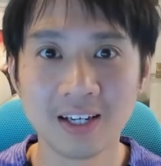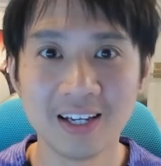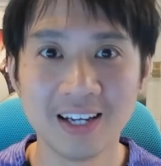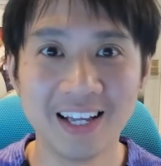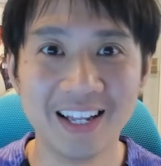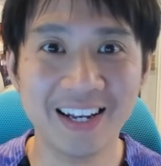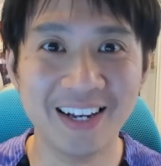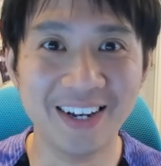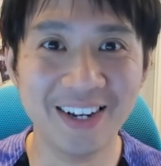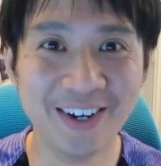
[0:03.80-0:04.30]

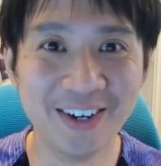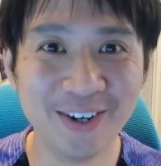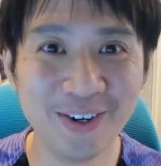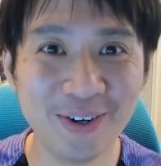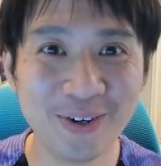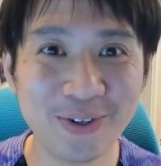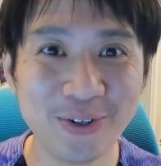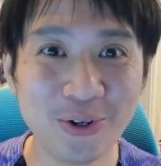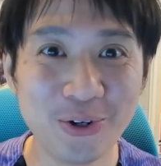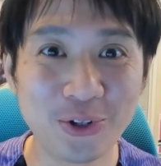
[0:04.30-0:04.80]
Hello
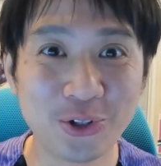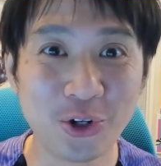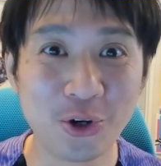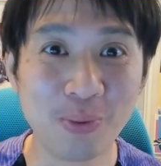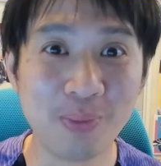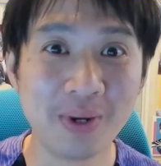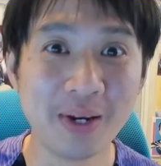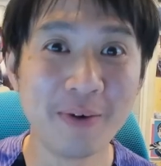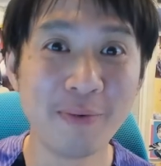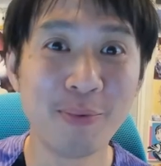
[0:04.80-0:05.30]

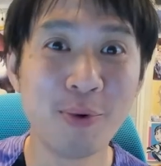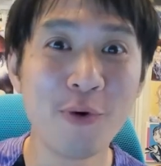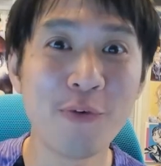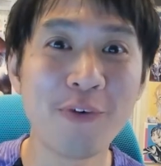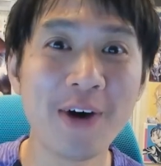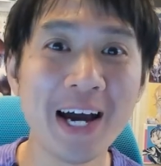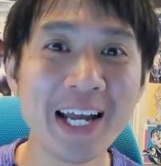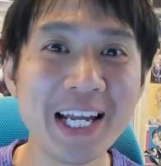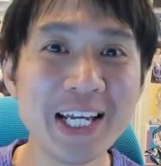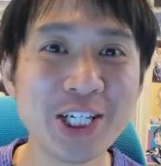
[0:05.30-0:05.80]
YouTube, Liverpool
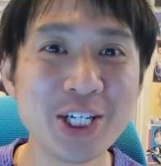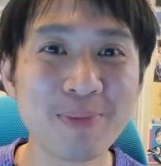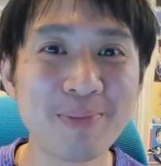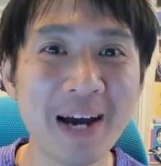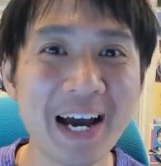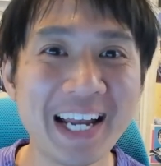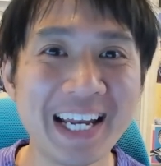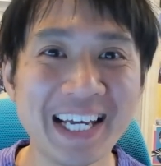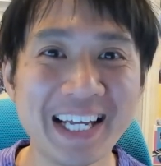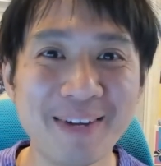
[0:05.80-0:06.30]
Fan in
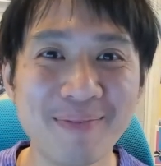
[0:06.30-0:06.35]
Japan here, the